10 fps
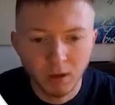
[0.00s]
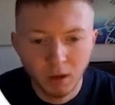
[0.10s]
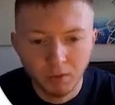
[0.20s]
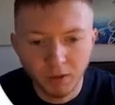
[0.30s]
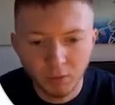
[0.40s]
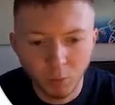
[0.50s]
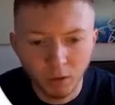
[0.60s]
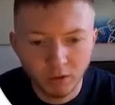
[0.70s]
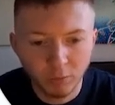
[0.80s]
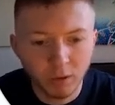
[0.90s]
The other one
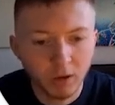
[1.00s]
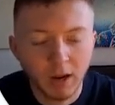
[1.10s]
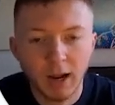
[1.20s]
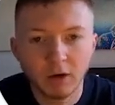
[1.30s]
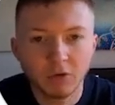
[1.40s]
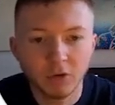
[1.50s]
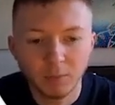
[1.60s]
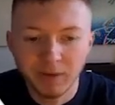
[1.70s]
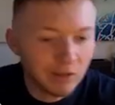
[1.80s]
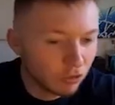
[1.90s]
is we're going to add some
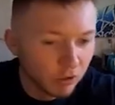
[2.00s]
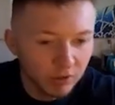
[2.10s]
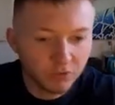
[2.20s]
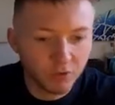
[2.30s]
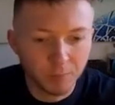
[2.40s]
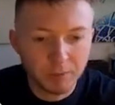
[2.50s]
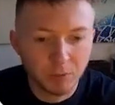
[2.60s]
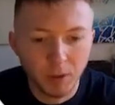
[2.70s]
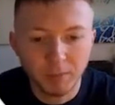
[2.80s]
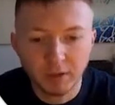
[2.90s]
interest that people
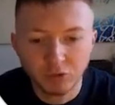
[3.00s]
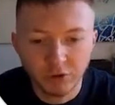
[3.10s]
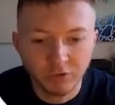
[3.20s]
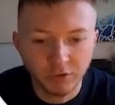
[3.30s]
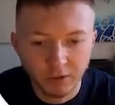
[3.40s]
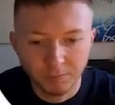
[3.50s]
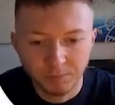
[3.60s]
might be interested in.